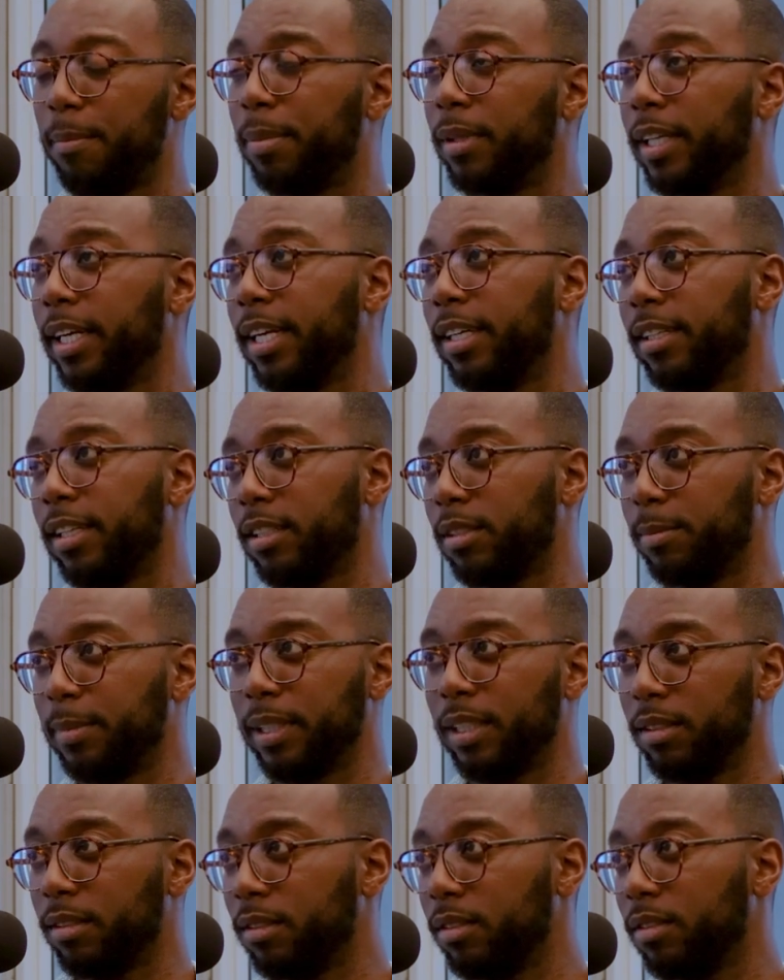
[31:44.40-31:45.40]
plan that's
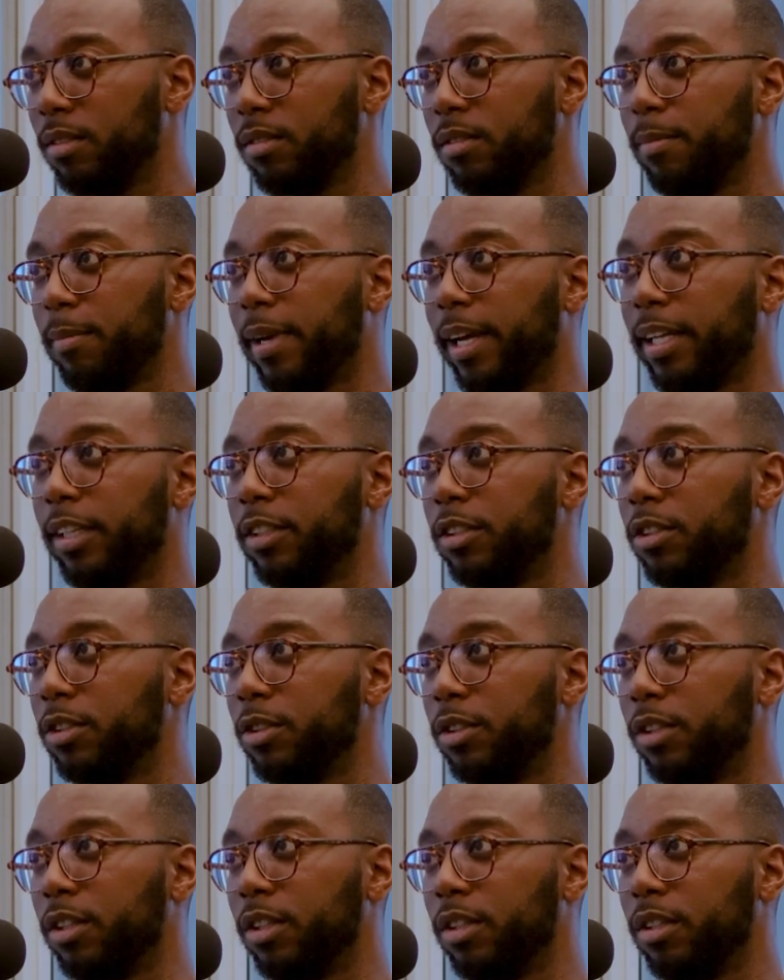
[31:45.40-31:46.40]
being managed
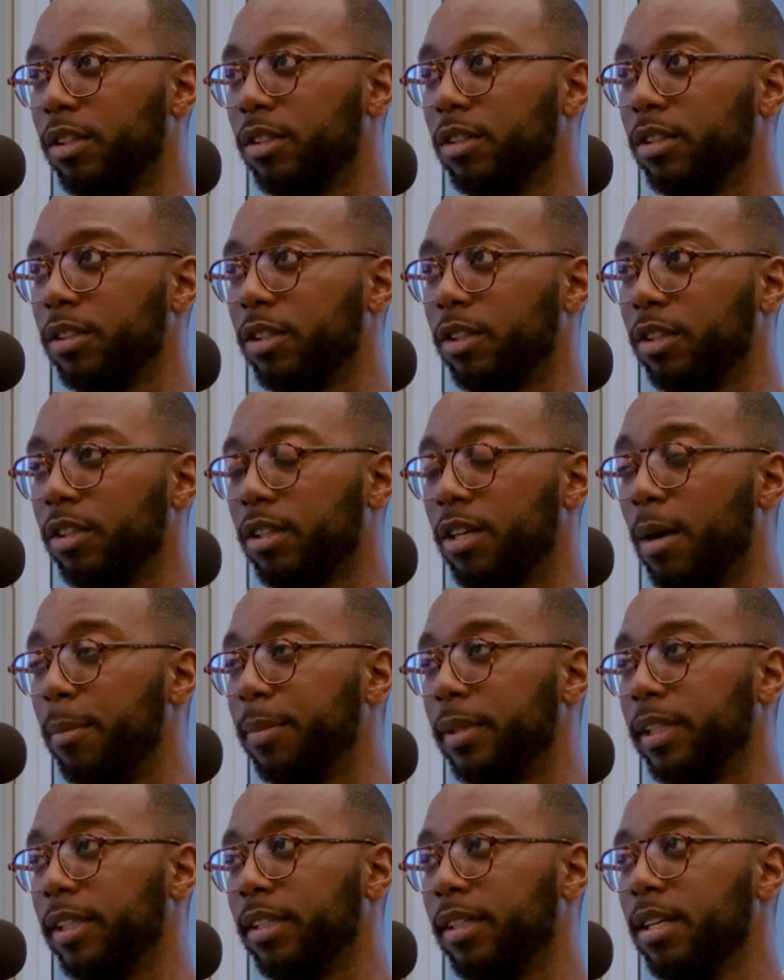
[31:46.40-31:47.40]
through your
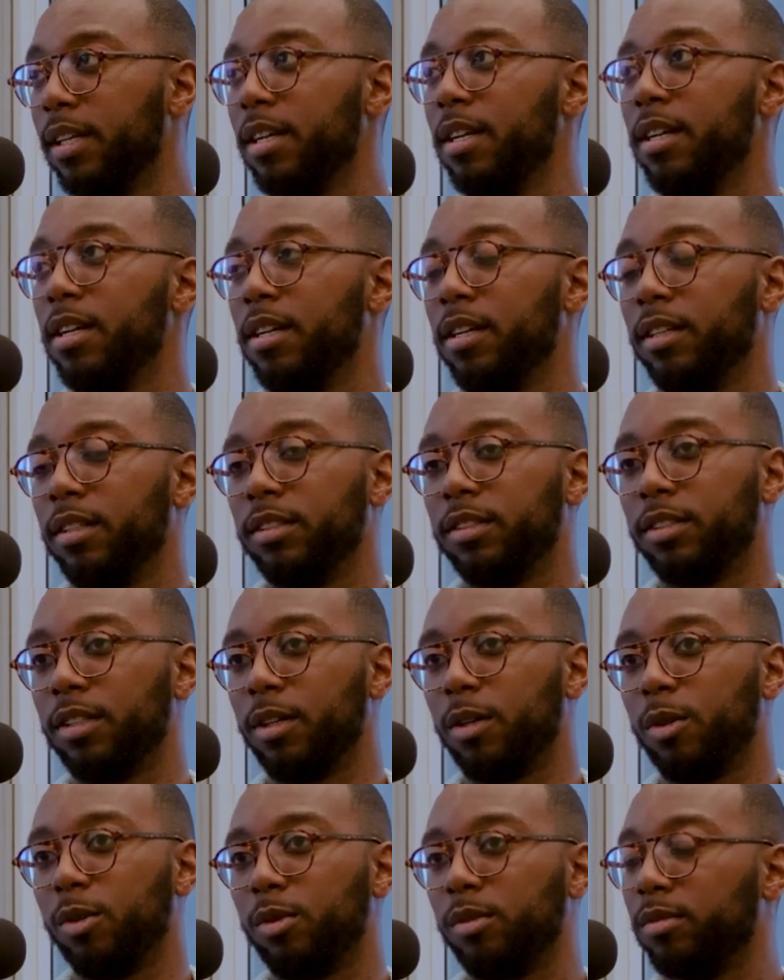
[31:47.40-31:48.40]
company.
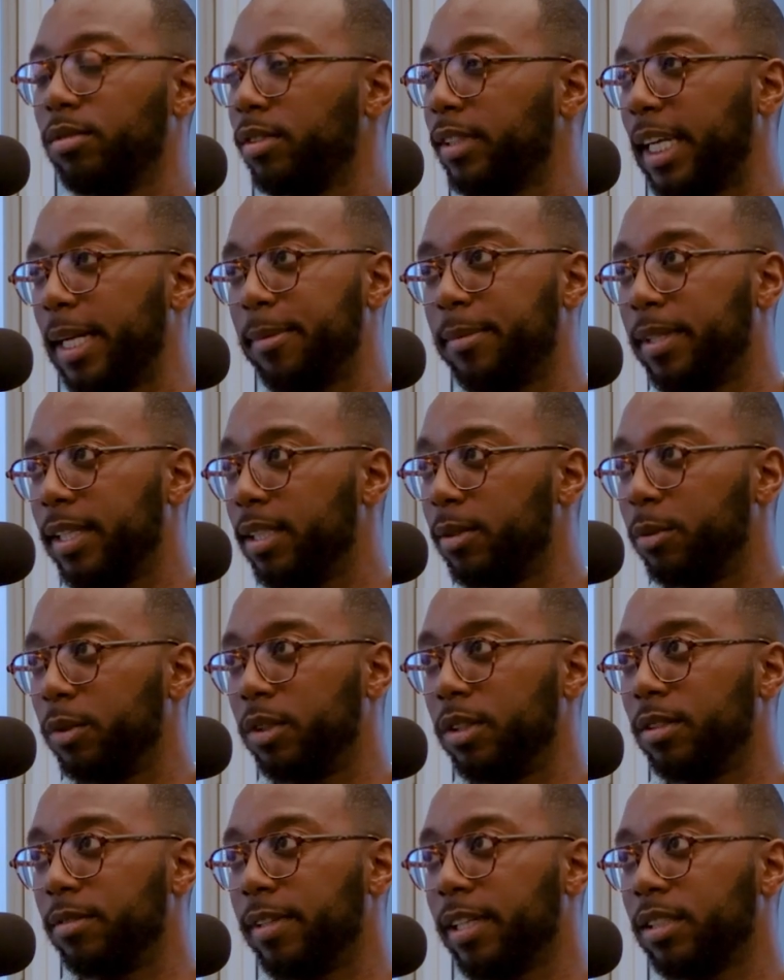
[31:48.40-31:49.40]
So same thing
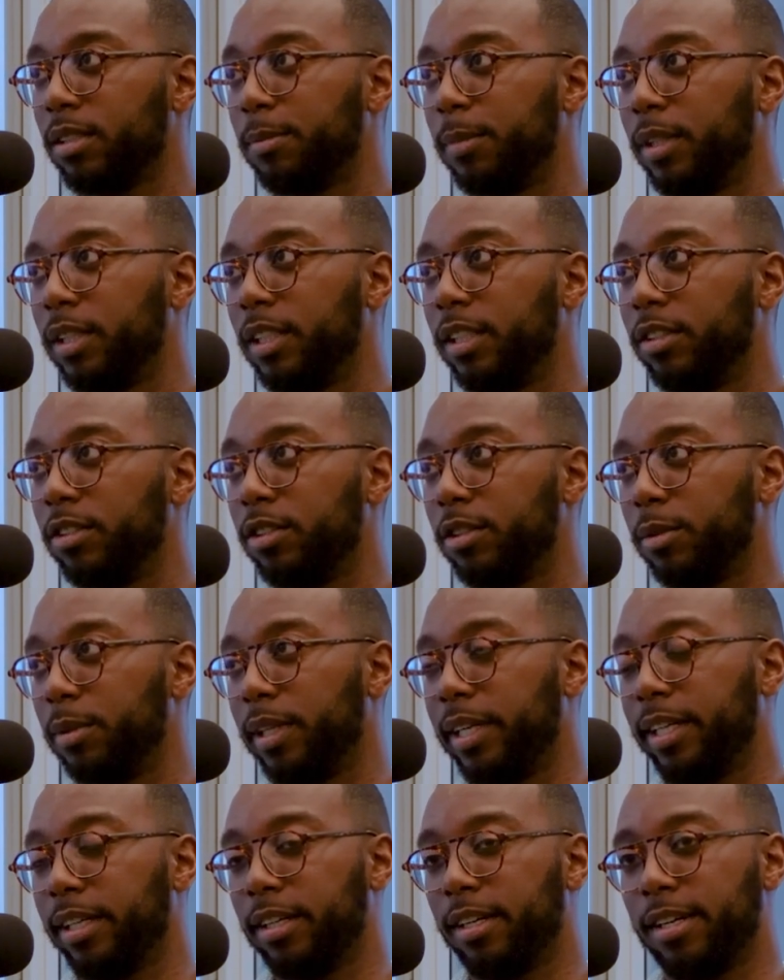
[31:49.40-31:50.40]
when you invest money into
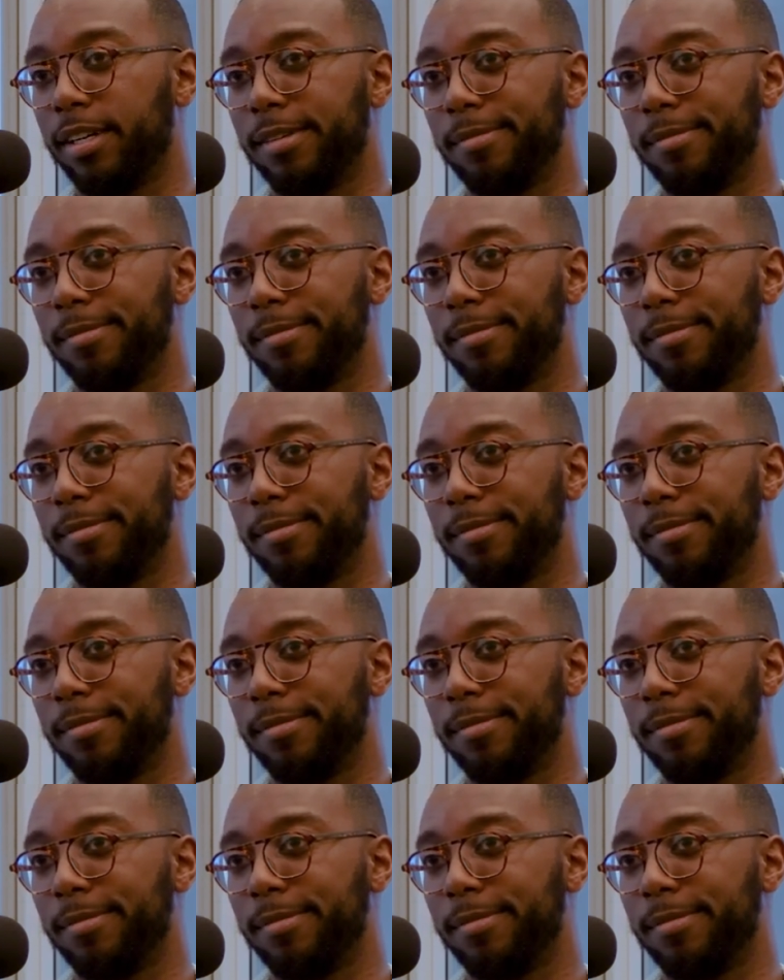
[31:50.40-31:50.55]
a